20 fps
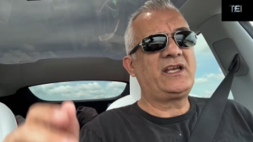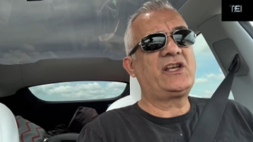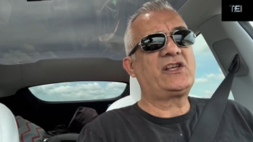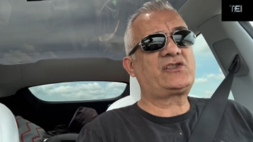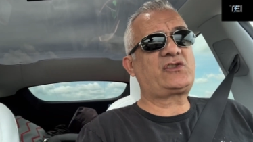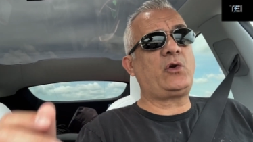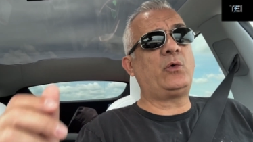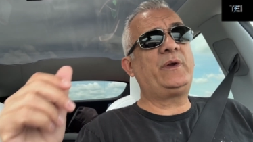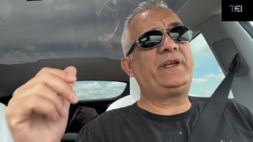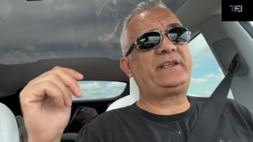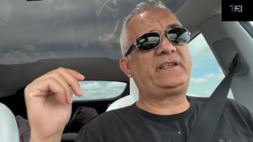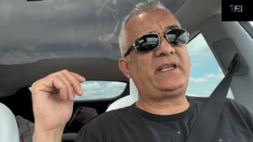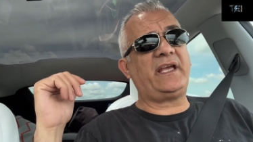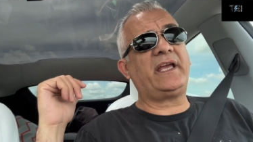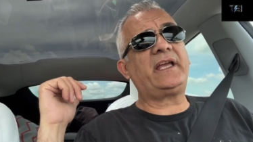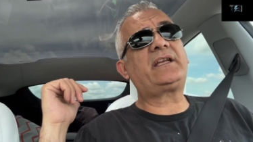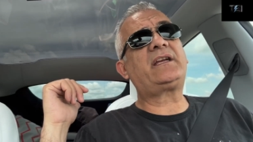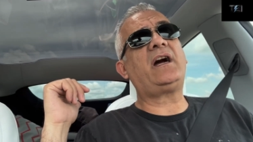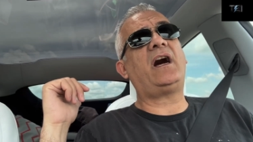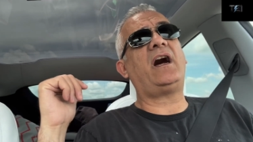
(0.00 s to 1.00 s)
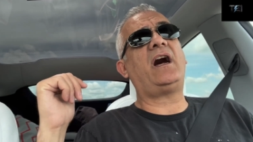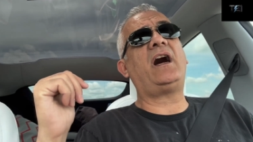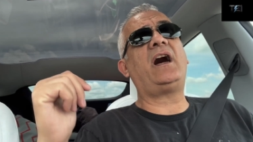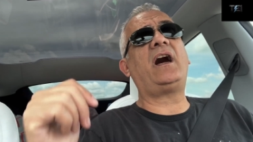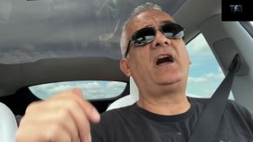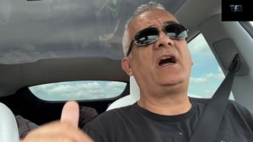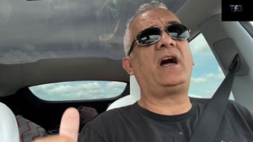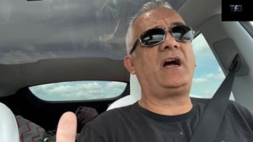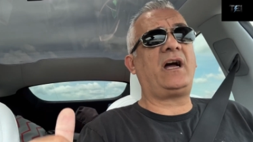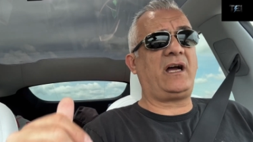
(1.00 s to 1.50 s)
So we take
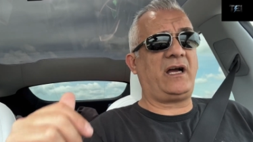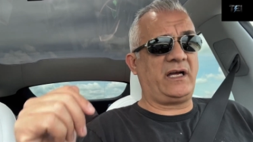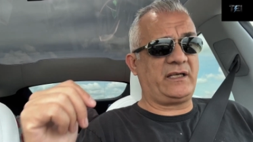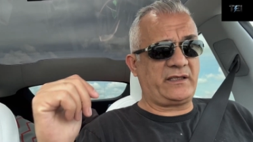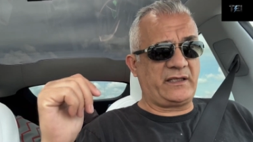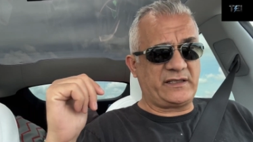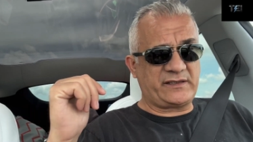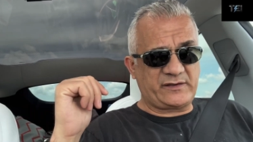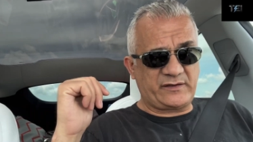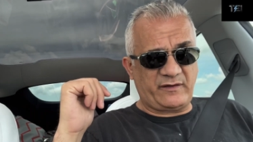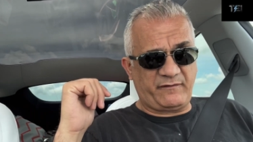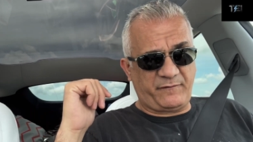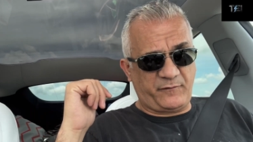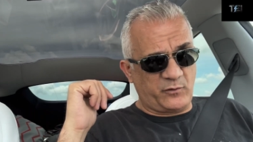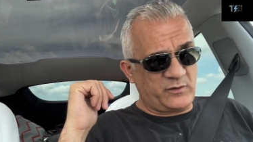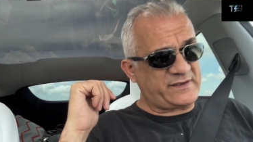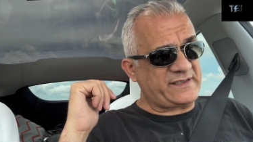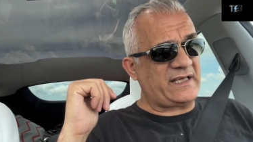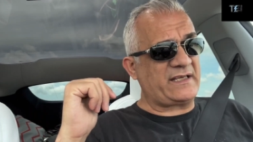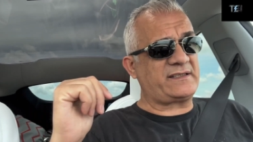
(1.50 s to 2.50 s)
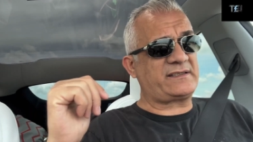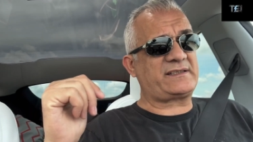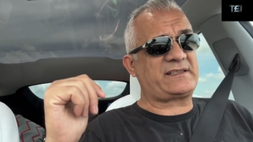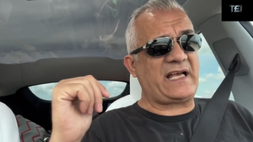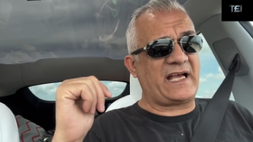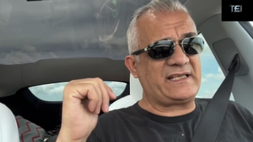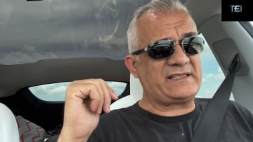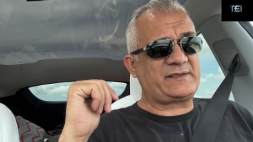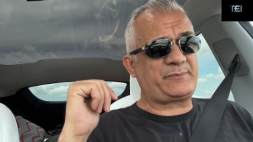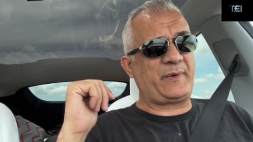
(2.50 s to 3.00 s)
a
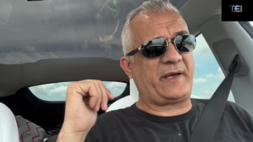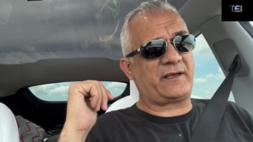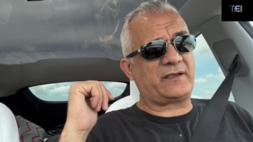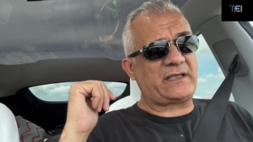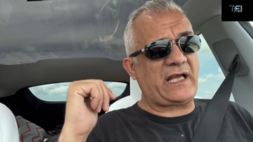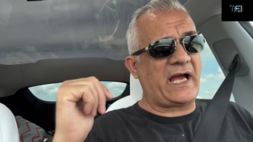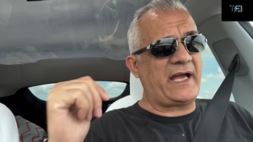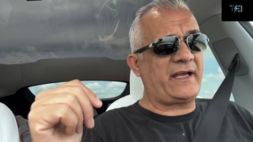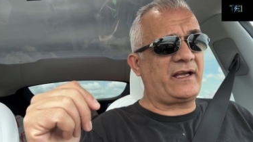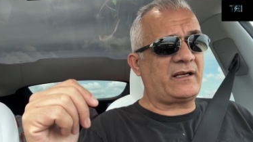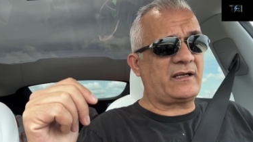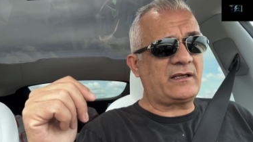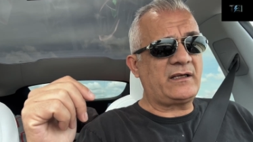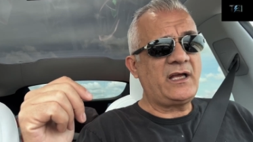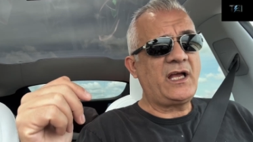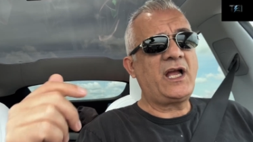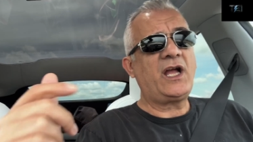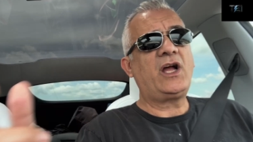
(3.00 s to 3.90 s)
full-size spare tire